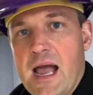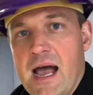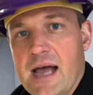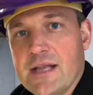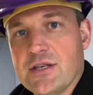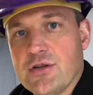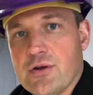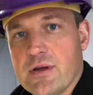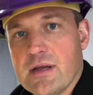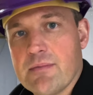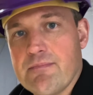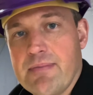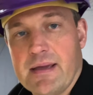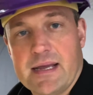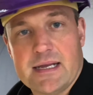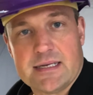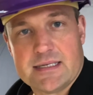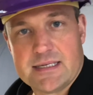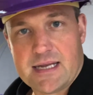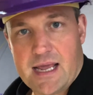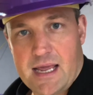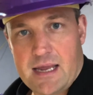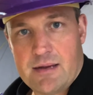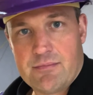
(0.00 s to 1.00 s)
doing bigger
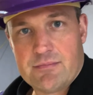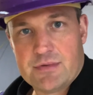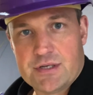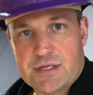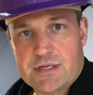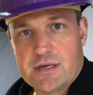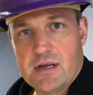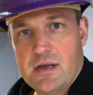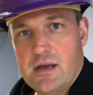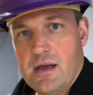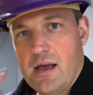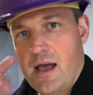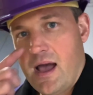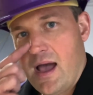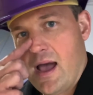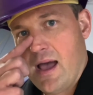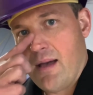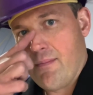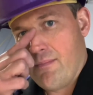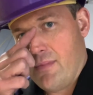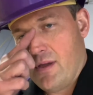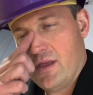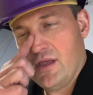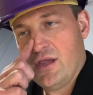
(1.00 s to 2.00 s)
schemes,
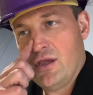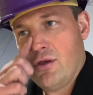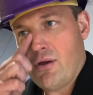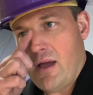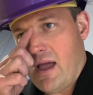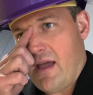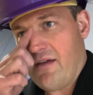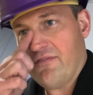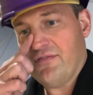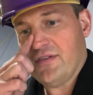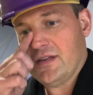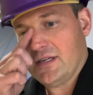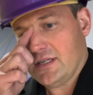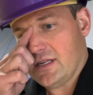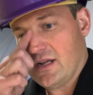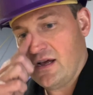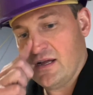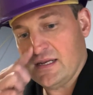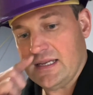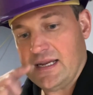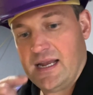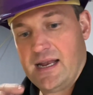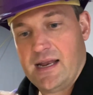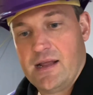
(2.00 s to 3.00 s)
you have to start
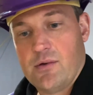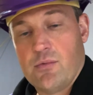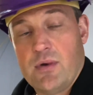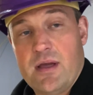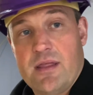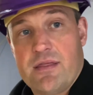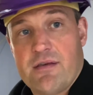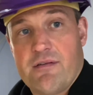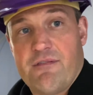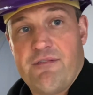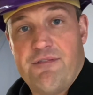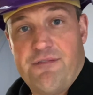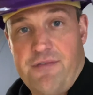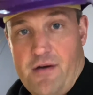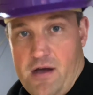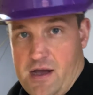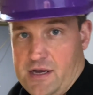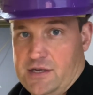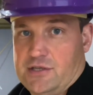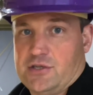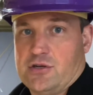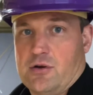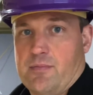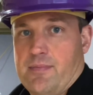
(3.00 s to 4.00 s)
dealing with
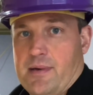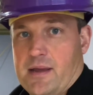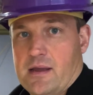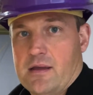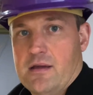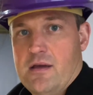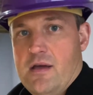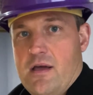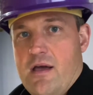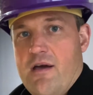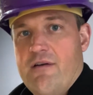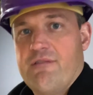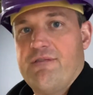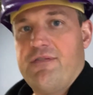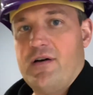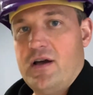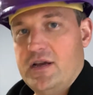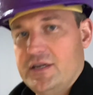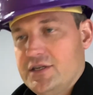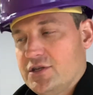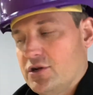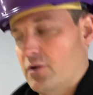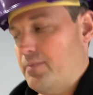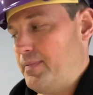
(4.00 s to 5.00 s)
firestopping.
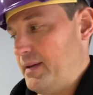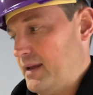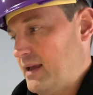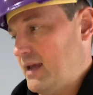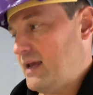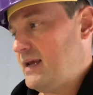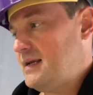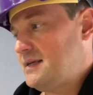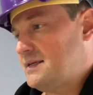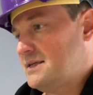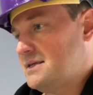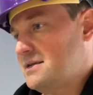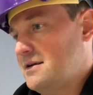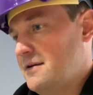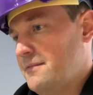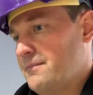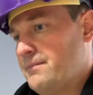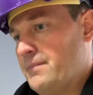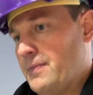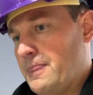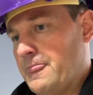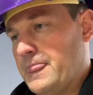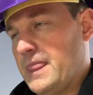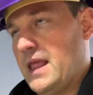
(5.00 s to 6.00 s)
Firestopping is
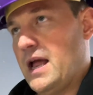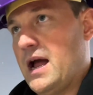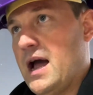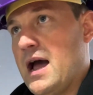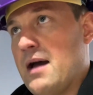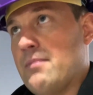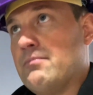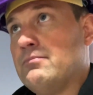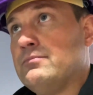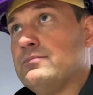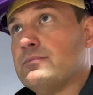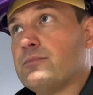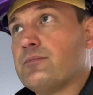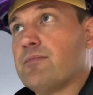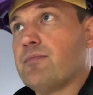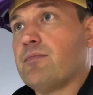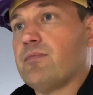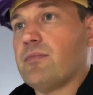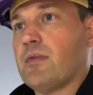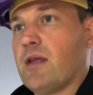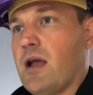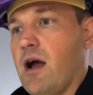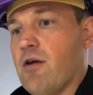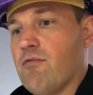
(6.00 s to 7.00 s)

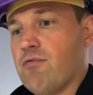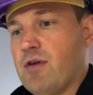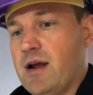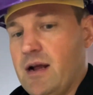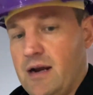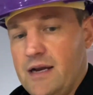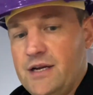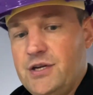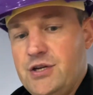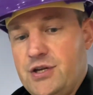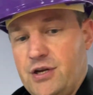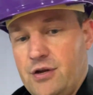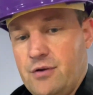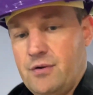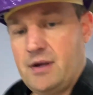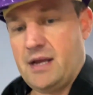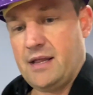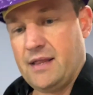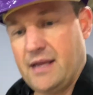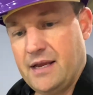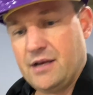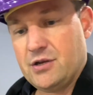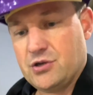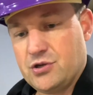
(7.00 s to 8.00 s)
a real issue in
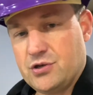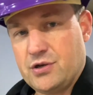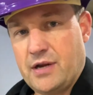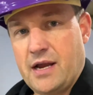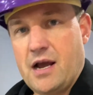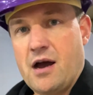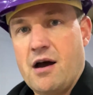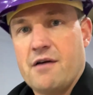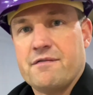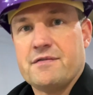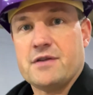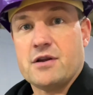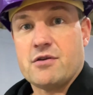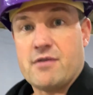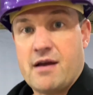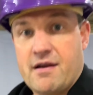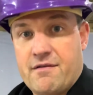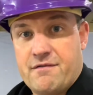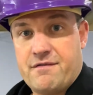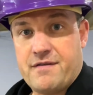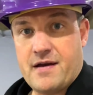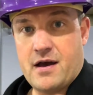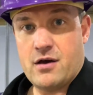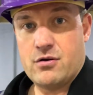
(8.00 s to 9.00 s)
the industry after
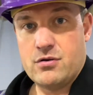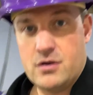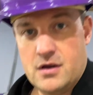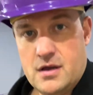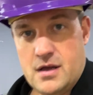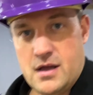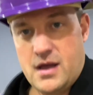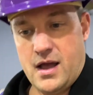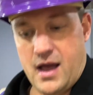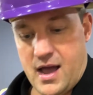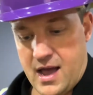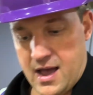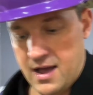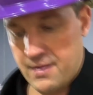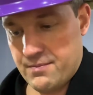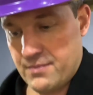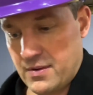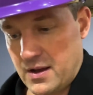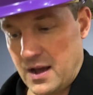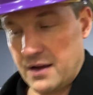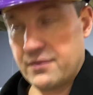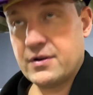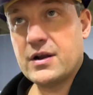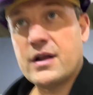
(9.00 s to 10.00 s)
Grenfell. I'm
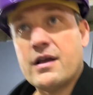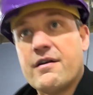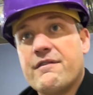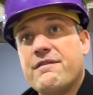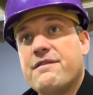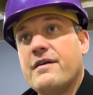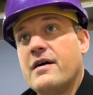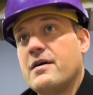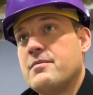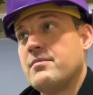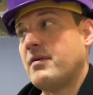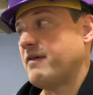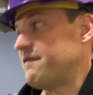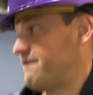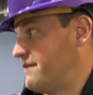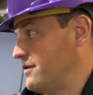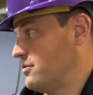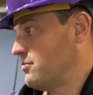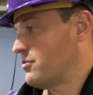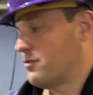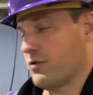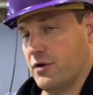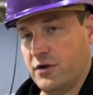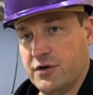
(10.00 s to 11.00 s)
gonna go find my
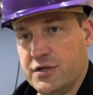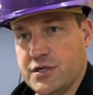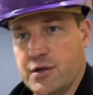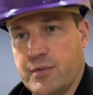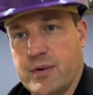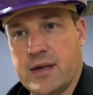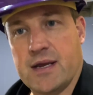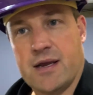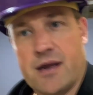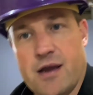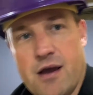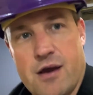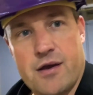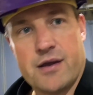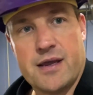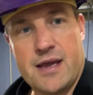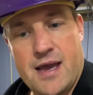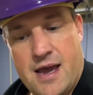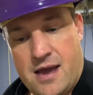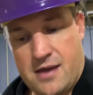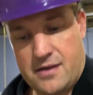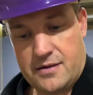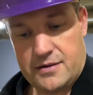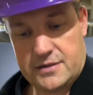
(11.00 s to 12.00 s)
film crew so we can go and
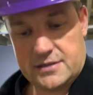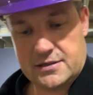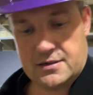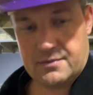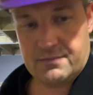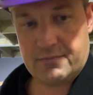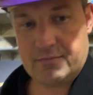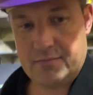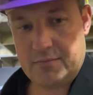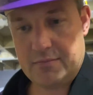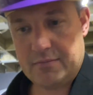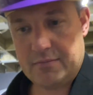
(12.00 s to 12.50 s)
get some